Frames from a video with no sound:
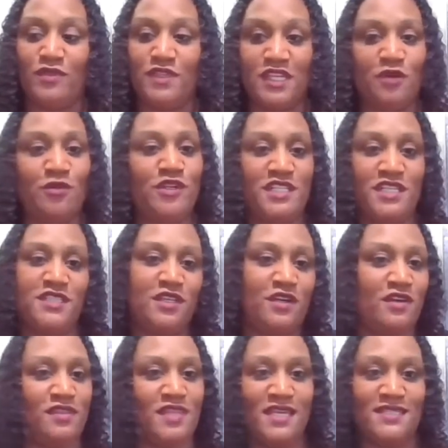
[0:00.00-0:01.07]
there was just
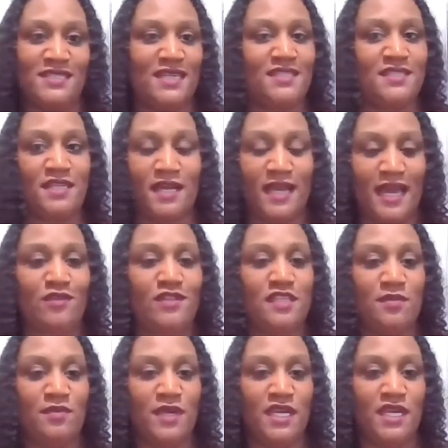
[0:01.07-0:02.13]
certain things that stuck out
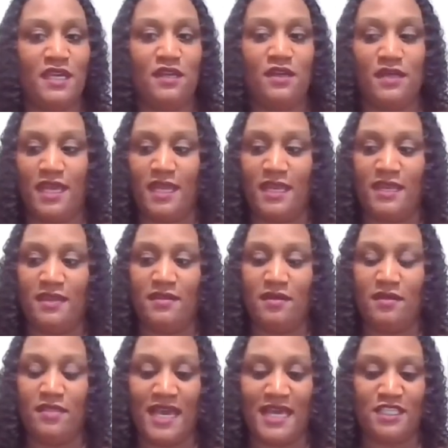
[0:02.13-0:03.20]
to me in
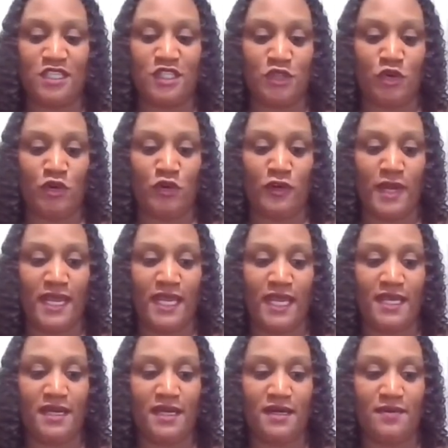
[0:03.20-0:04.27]
that
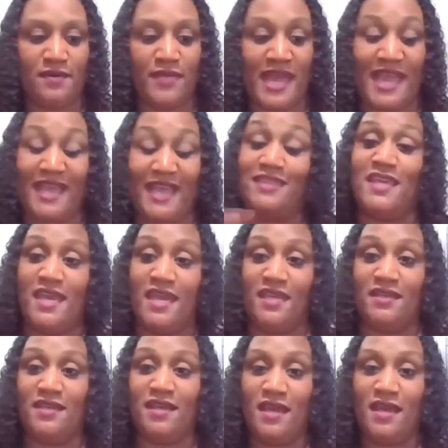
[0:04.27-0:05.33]
story back
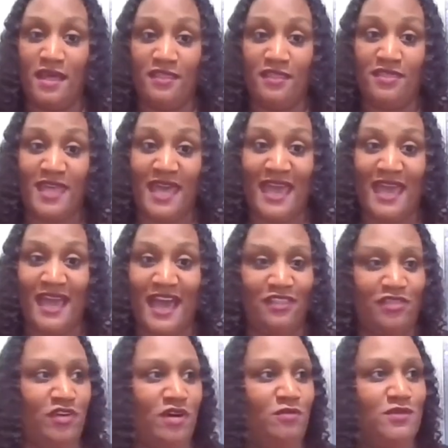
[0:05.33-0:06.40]
then that I
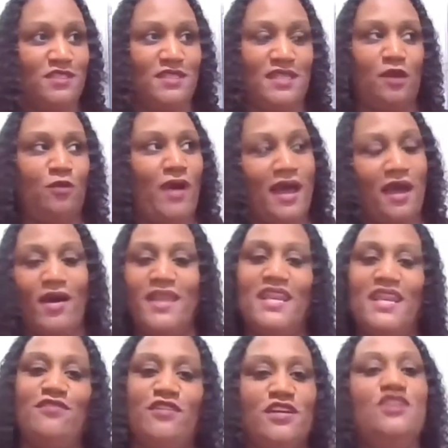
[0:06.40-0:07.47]
thought was like, wow, I
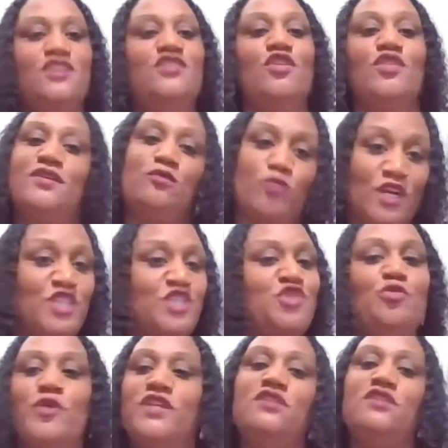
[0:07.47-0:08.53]
never,
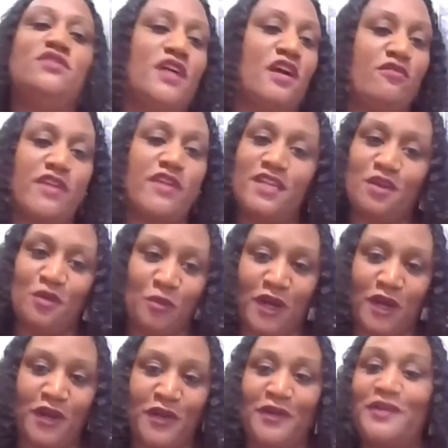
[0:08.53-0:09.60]
when you start reading the
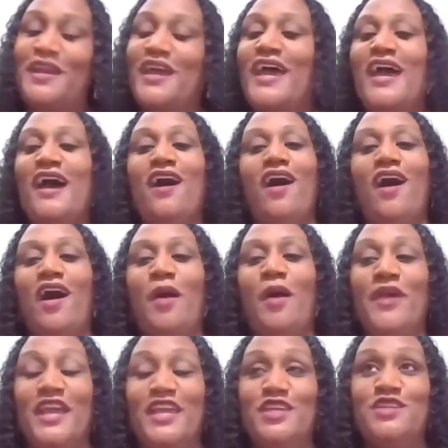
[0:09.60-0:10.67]
word
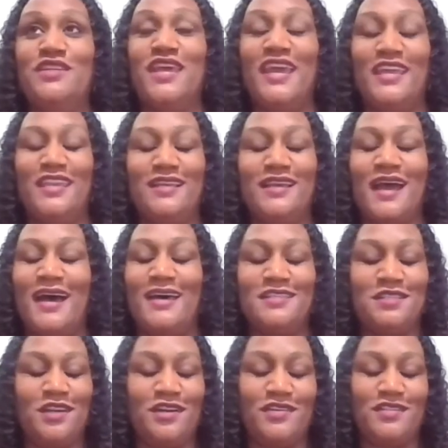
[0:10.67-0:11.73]
and God
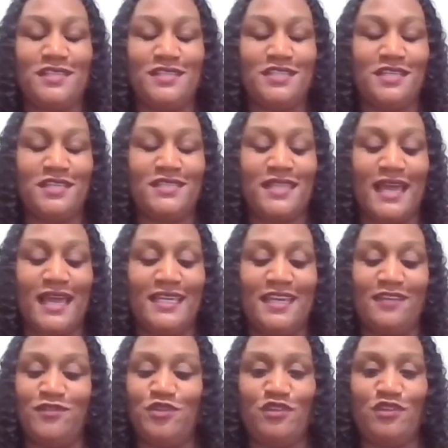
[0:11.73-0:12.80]
starts to just like
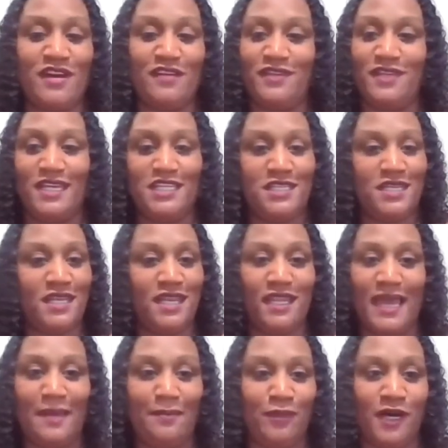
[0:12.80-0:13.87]
give you the revelation and the
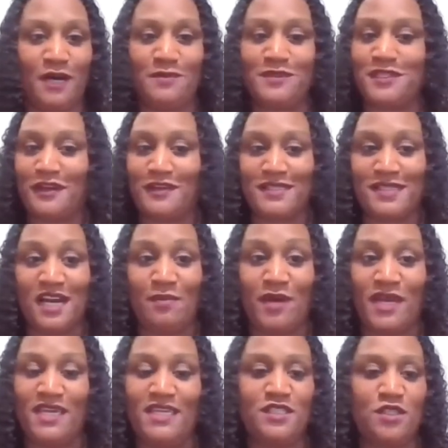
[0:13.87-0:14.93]
light bulb starts to come
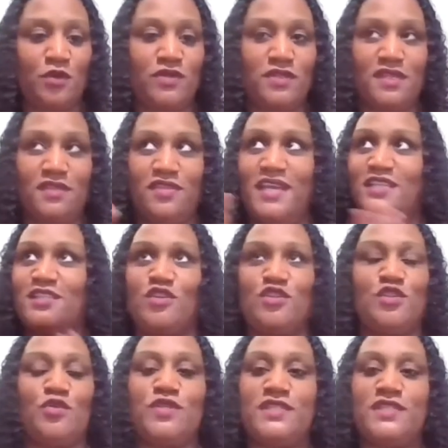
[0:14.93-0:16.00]
on. The things are
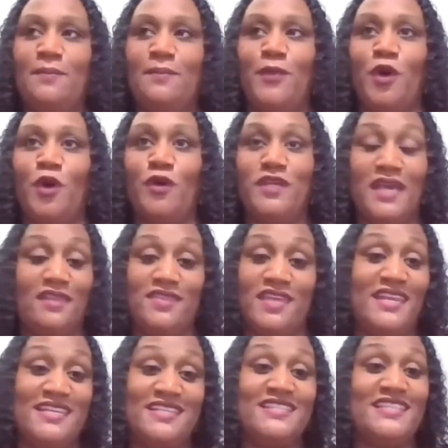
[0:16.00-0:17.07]
so simple, yet they
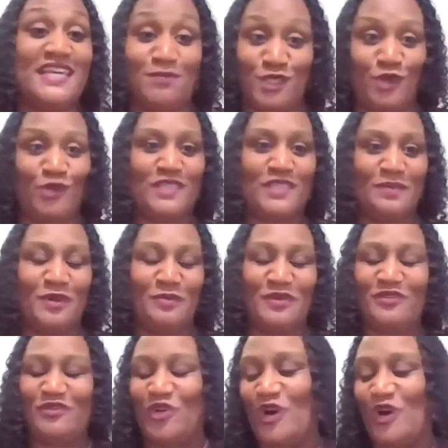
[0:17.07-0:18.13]
didn't seem so simple
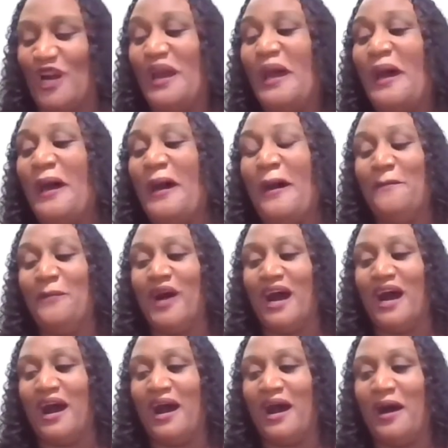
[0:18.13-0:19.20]
before. But
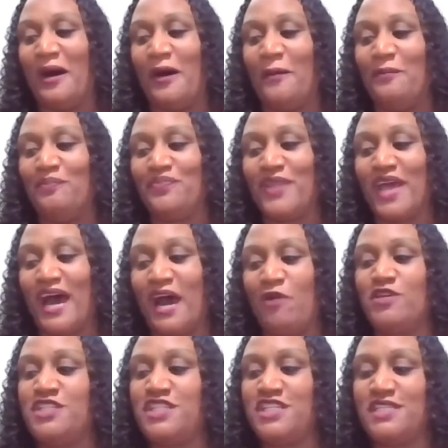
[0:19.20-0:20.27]
I
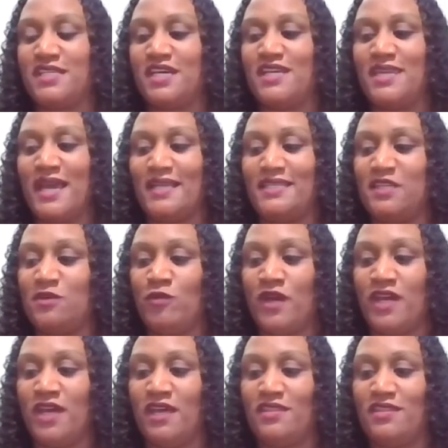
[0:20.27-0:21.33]
was just connecting
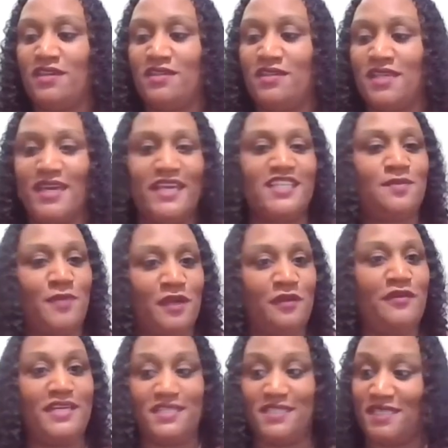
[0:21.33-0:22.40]
with the
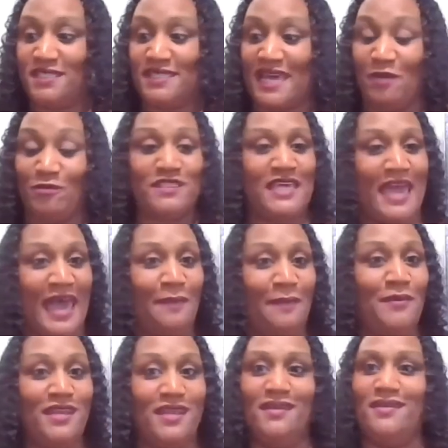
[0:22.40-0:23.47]
experiences that was
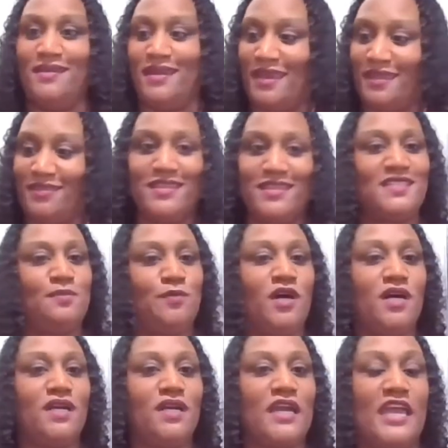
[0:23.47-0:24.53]
happening in this
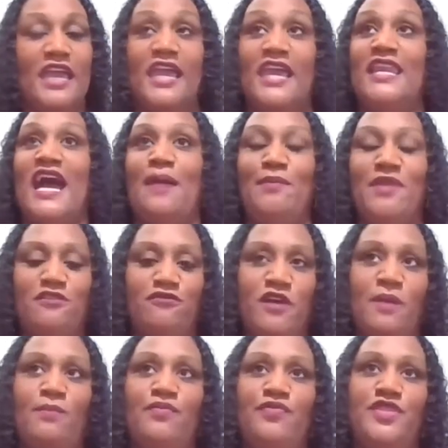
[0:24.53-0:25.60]
book. And I mean,
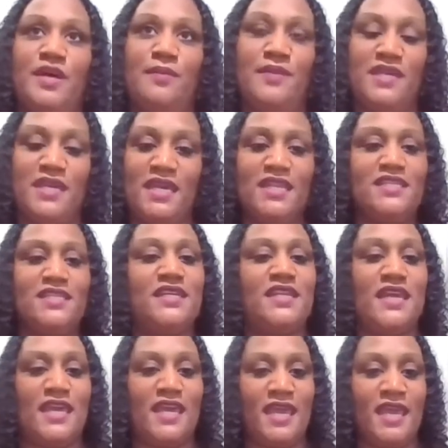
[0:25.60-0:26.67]
from the beginning to
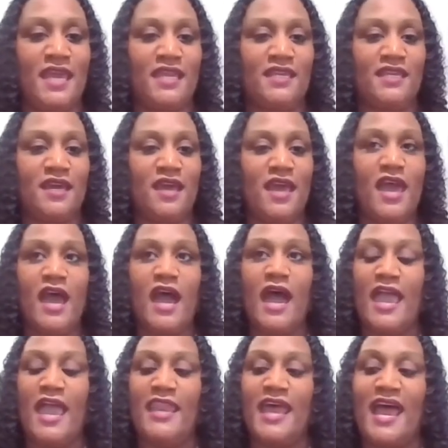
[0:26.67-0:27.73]
the end.
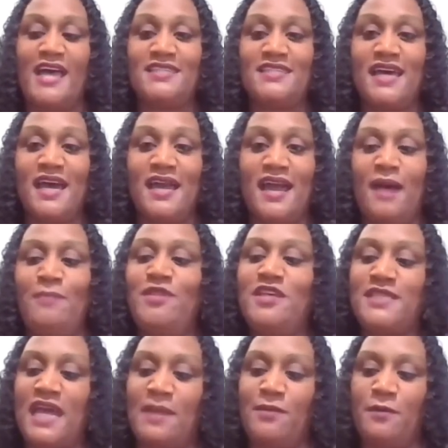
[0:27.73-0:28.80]
And I'm the
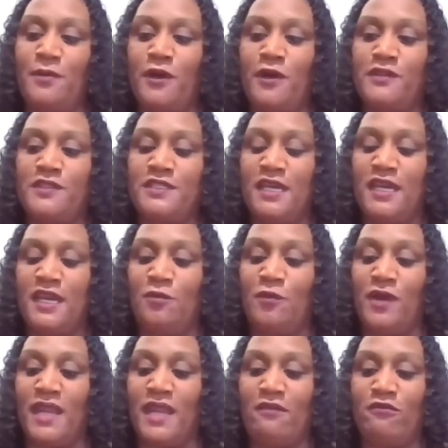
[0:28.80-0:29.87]
type of person,
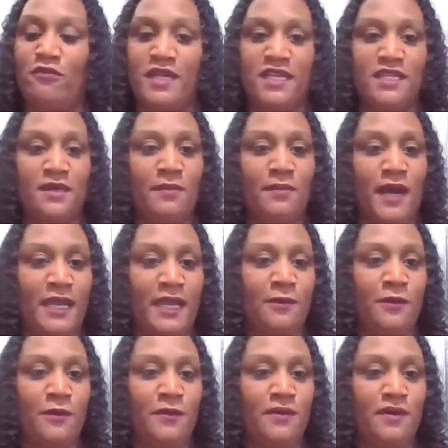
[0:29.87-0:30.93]
when I read the
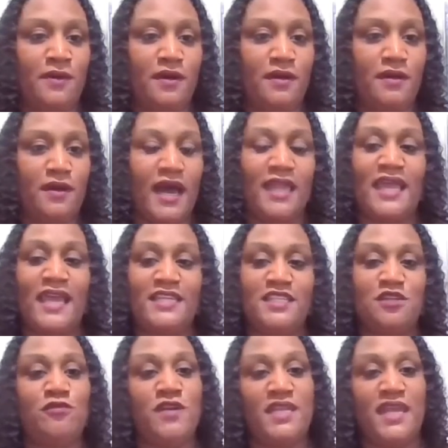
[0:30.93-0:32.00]
Bible, I like
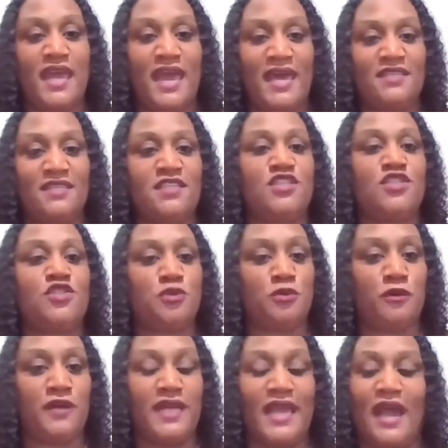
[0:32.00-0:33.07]
to read it as the
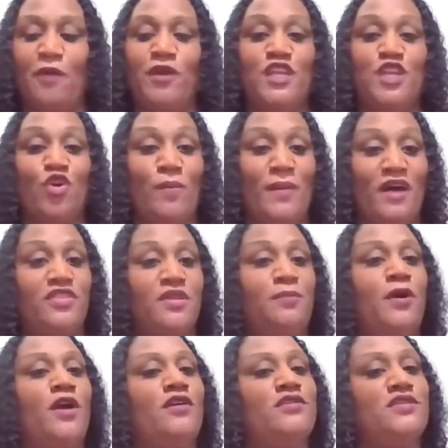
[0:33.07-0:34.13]
story. I want to know about the
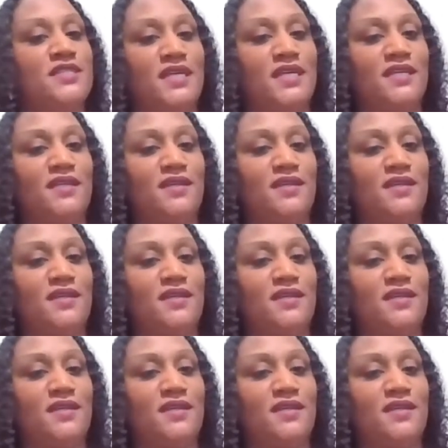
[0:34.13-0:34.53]
person.